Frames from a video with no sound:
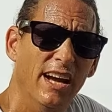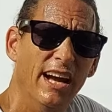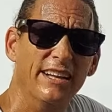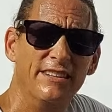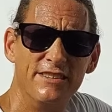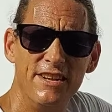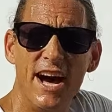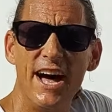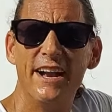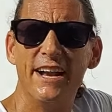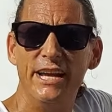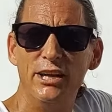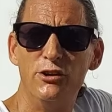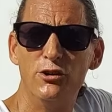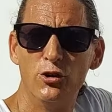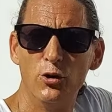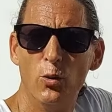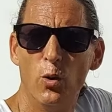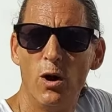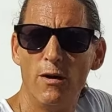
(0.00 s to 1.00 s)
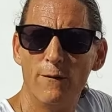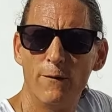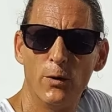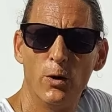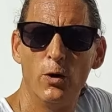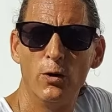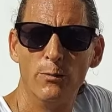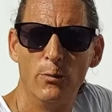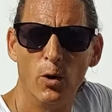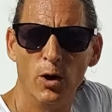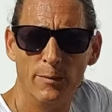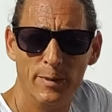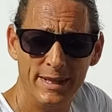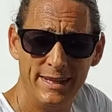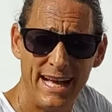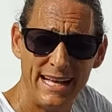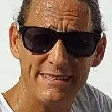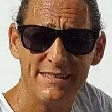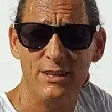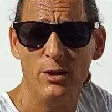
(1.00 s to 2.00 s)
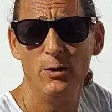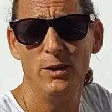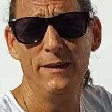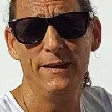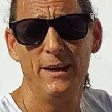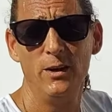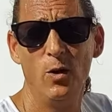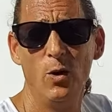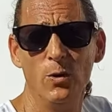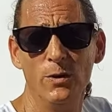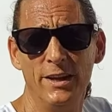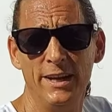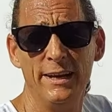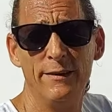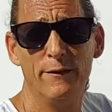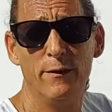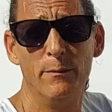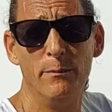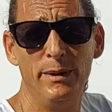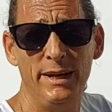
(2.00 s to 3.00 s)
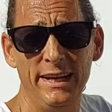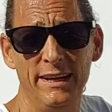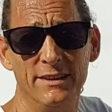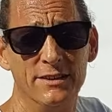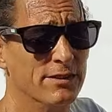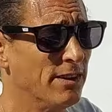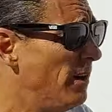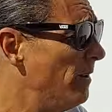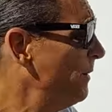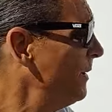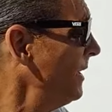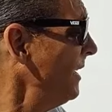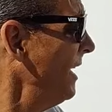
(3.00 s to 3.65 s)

it's not a true off-road board, but that's the only thing holding it from being so.